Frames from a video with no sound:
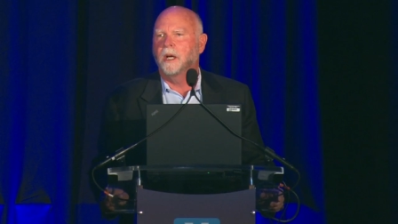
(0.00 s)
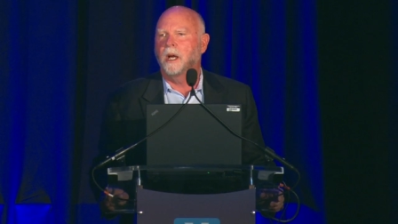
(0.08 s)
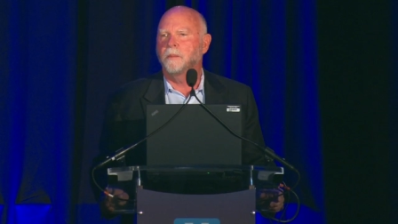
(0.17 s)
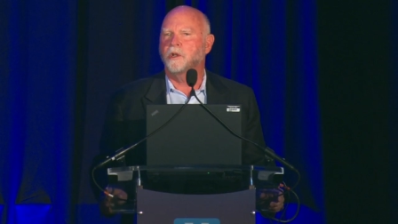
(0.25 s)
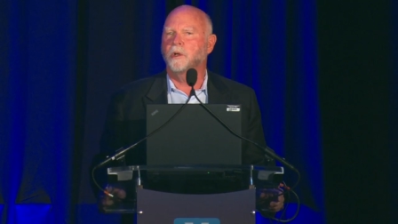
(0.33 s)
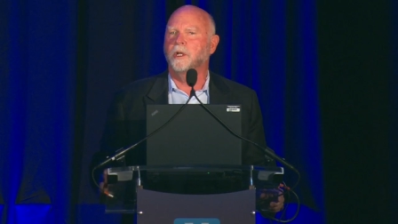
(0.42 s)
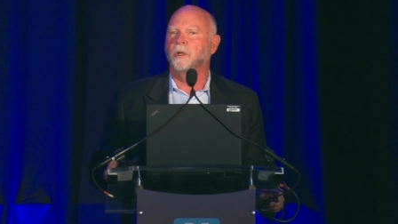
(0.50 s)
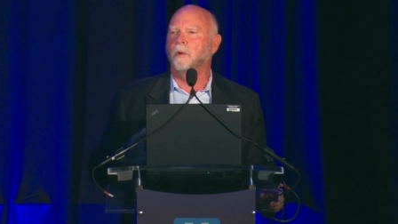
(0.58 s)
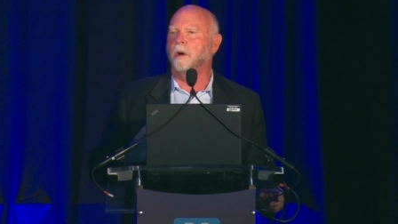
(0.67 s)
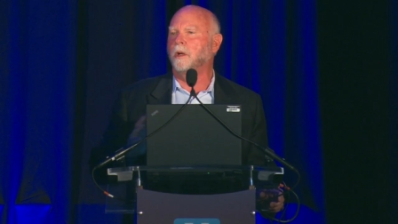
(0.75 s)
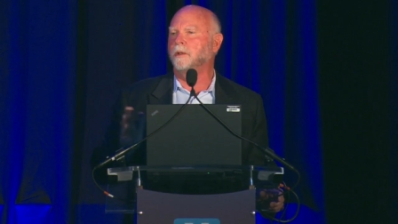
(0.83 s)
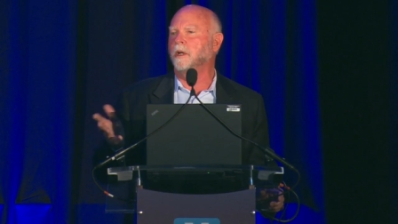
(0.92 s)
I'm sure you
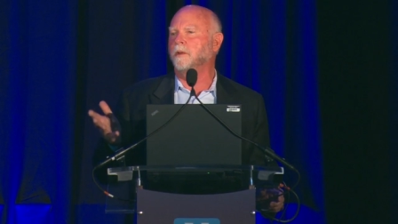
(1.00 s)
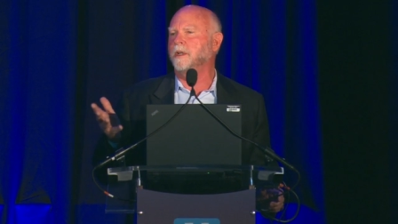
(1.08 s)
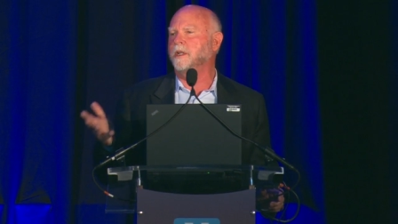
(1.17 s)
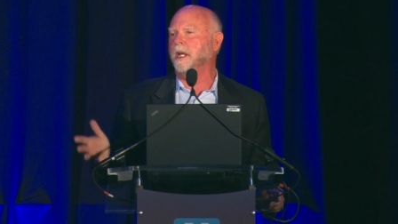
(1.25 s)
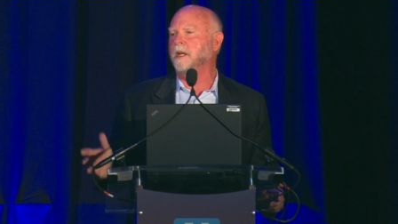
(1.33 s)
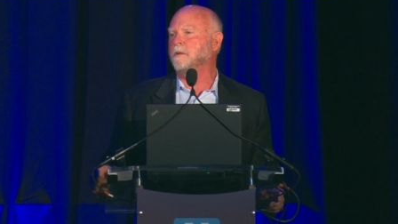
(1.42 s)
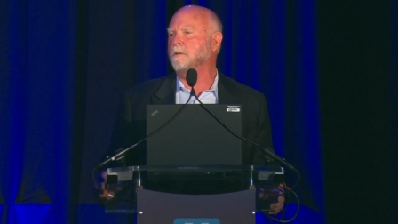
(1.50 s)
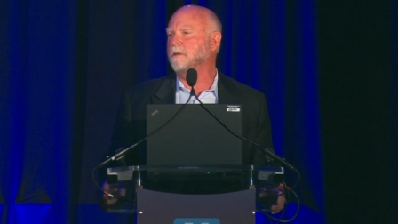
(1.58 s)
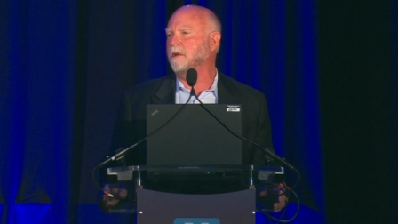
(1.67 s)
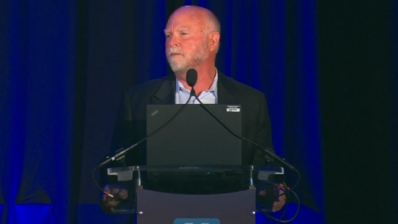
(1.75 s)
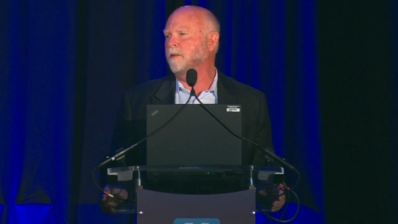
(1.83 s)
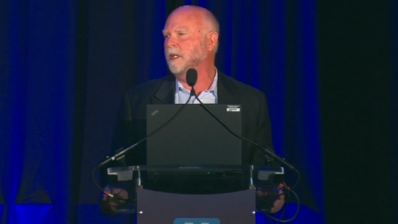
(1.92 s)
all know the
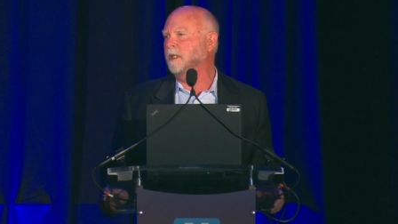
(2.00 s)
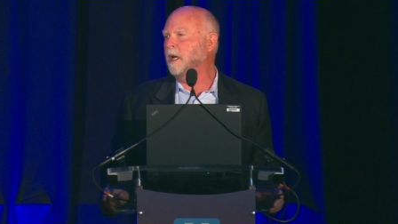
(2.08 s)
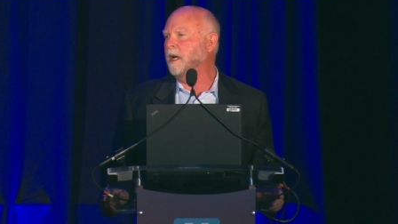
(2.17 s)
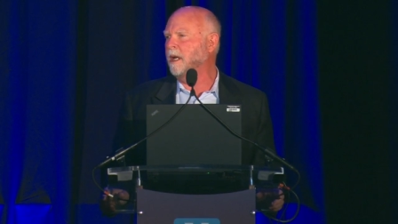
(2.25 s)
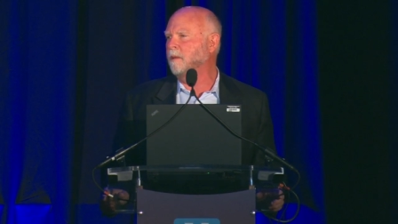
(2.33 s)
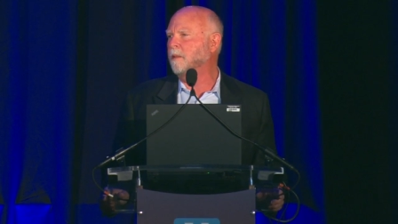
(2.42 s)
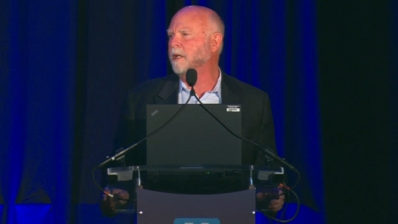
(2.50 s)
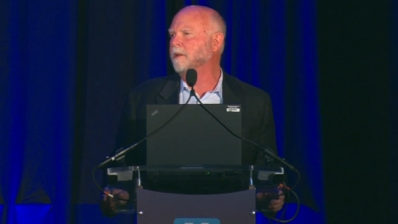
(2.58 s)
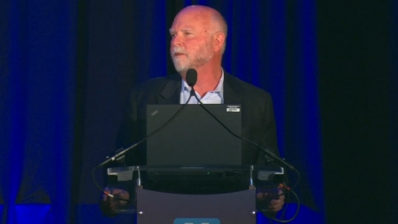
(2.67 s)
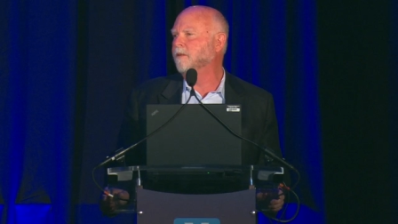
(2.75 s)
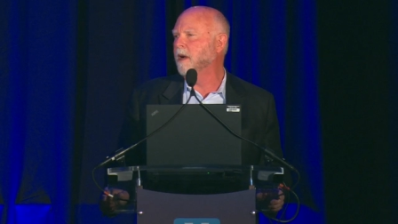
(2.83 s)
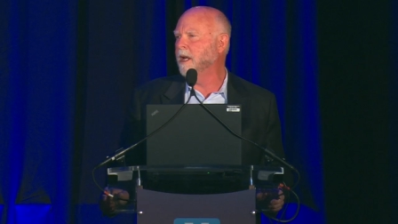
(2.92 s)
dangers of relying what
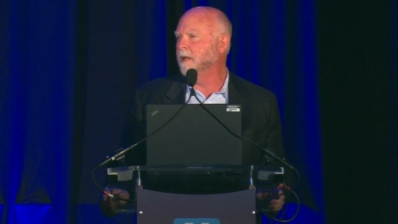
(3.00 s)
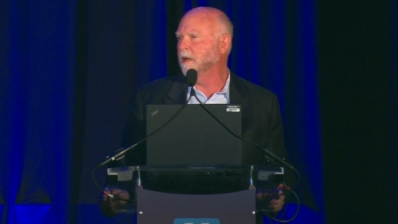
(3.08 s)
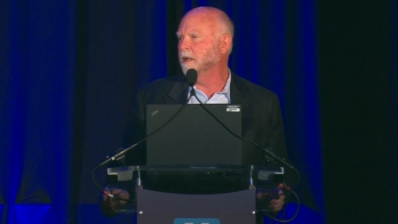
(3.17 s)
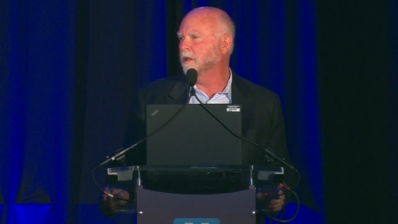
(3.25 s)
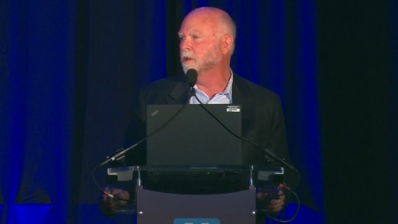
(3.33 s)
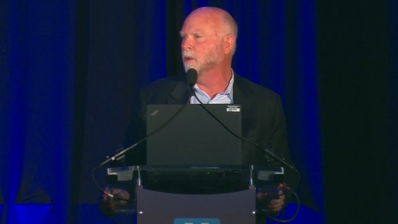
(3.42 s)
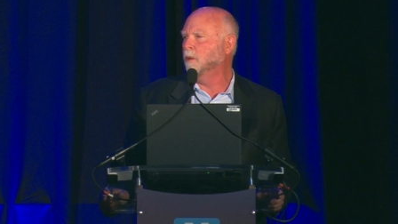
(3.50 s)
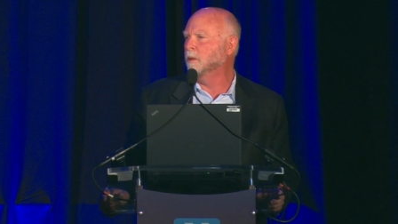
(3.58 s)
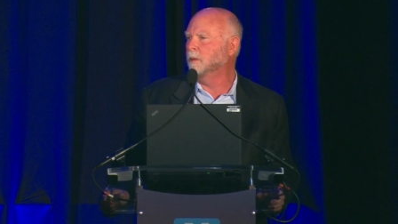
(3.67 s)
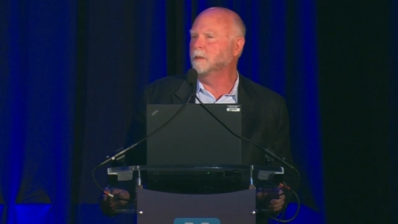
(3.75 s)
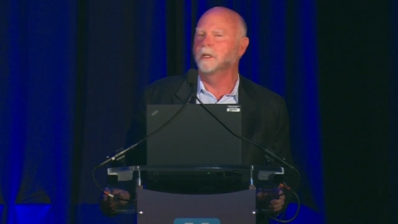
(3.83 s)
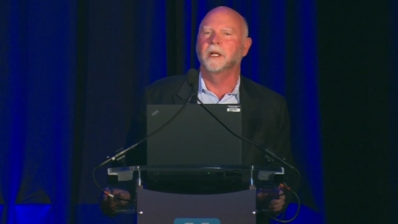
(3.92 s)
you find on
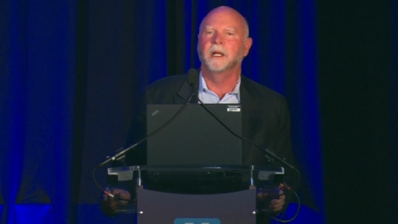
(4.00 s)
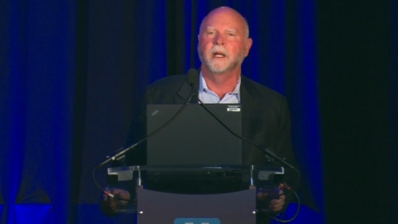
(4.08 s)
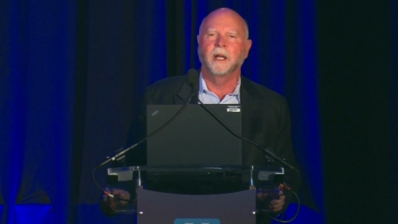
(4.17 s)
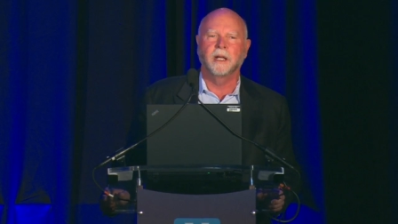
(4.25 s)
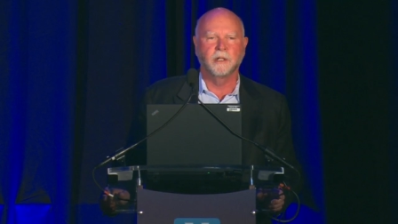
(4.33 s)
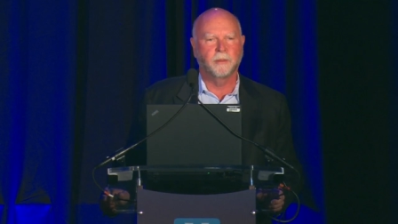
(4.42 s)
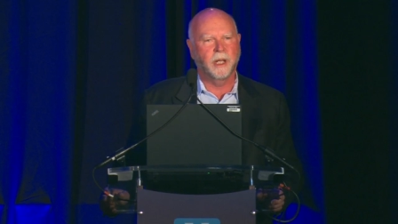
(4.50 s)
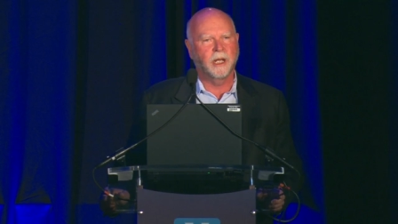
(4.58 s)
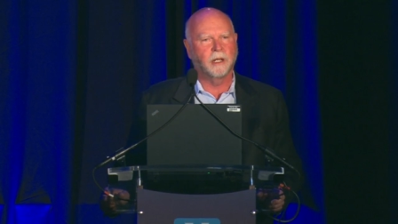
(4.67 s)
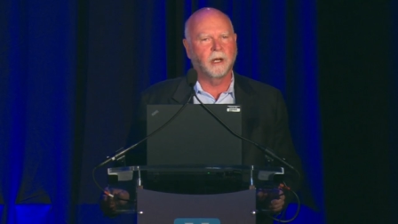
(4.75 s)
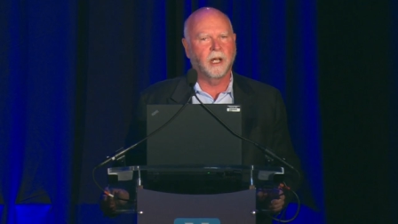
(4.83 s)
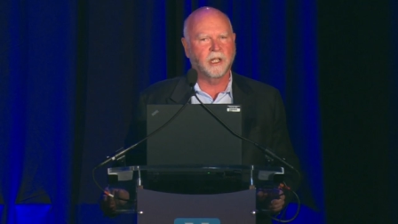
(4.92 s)
Google as
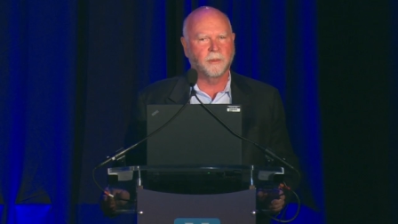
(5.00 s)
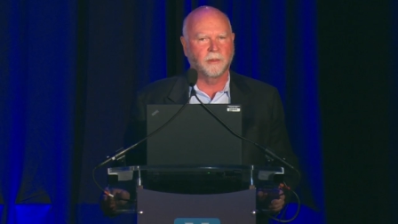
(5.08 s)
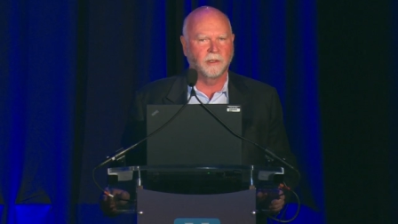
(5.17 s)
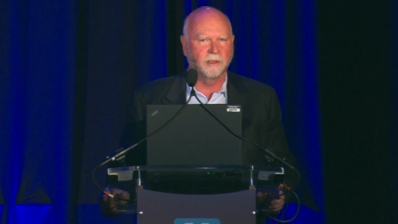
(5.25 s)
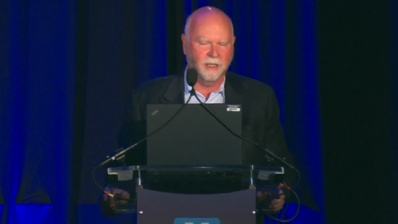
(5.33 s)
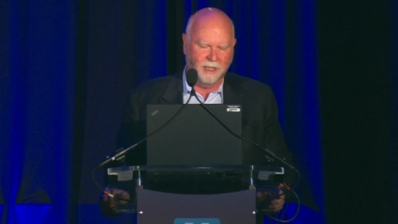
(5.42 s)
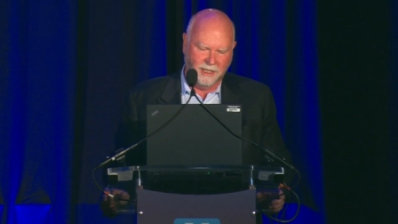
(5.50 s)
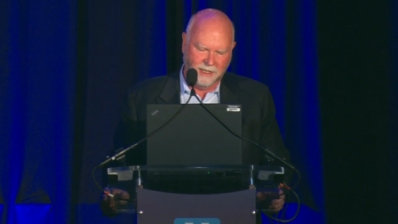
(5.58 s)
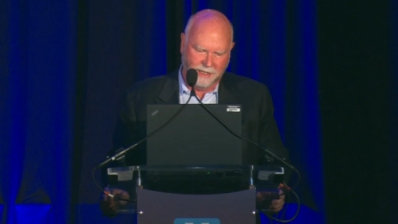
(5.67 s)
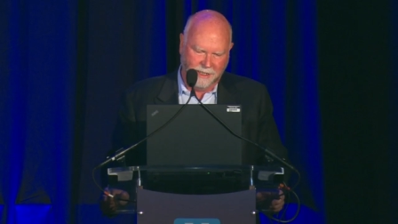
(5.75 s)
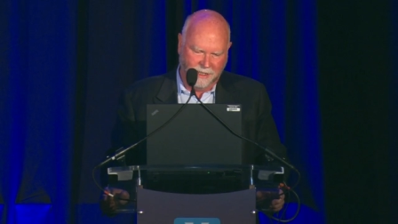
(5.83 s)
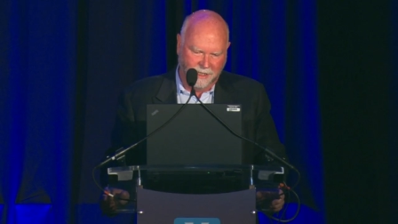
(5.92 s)
being gospel,
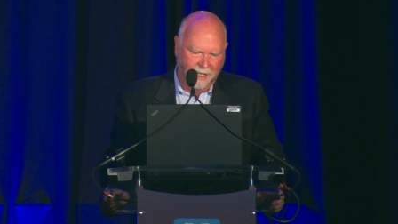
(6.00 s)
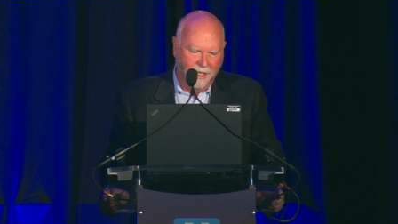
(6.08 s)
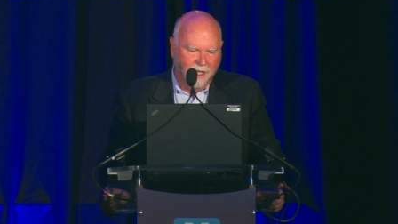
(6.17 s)
uh,